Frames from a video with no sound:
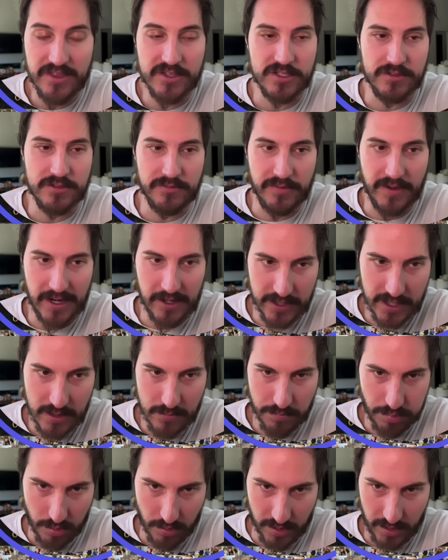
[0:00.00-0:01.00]
This is very
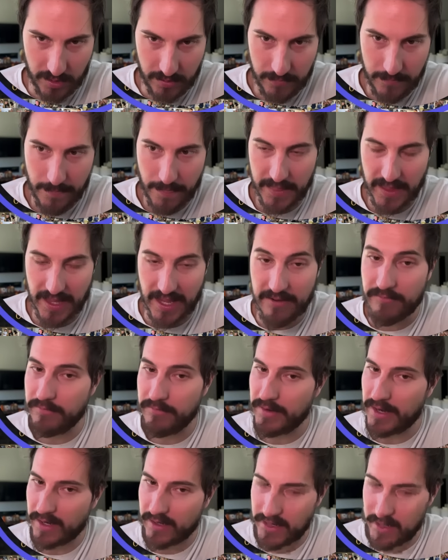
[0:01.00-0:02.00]
important, okay,
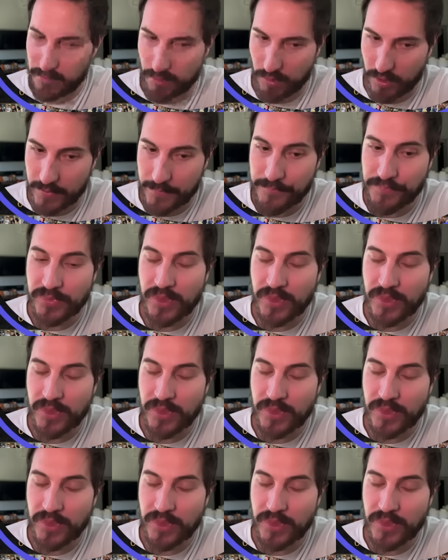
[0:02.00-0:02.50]
very important.